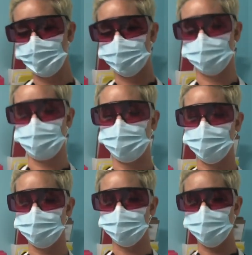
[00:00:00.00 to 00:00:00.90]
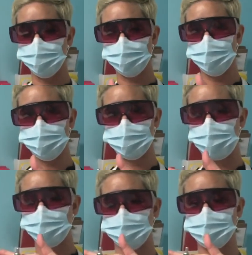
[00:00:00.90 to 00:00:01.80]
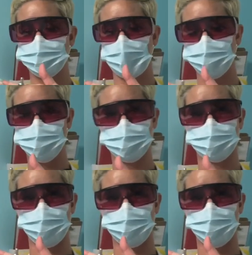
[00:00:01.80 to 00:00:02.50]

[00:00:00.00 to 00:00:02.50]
for that hair follicle, now that we've damaged the